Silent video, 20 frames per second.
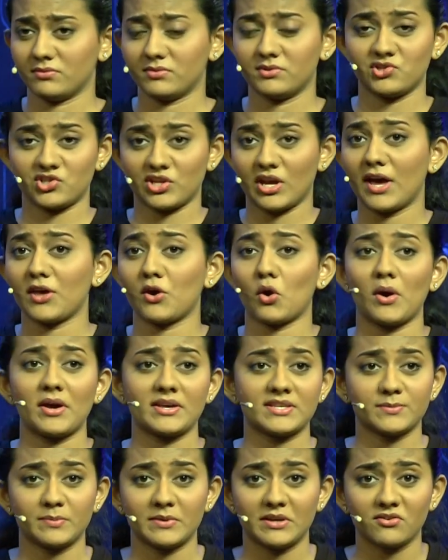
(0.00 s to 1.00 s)
share your
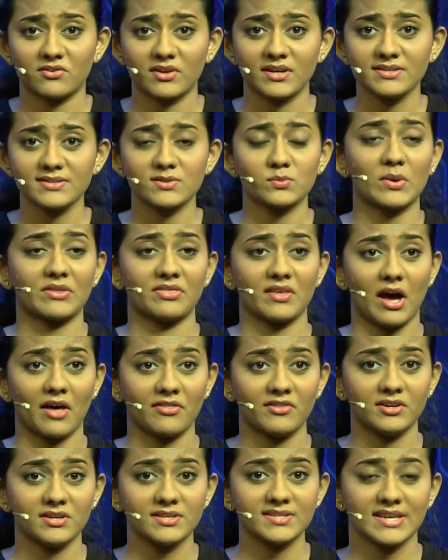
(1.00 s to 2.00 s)
experience with
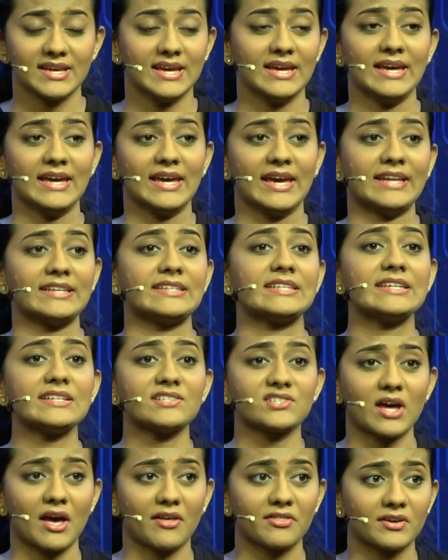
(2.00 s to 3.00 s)
others and
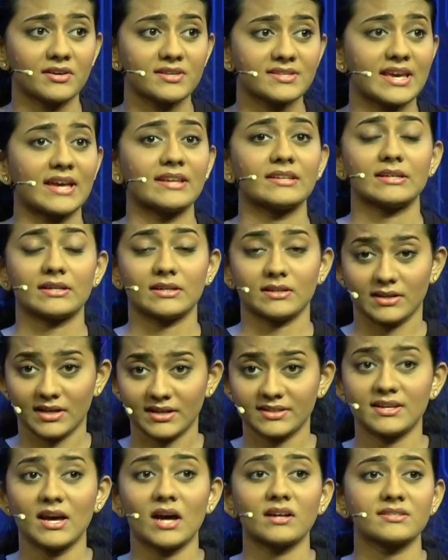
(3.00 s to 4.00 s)
teach others and
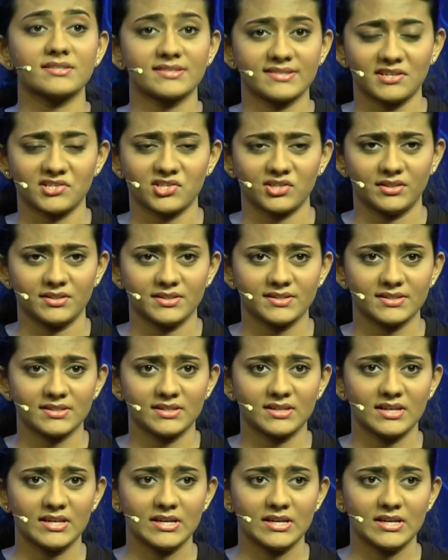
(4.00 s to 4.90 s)
conduct sessions.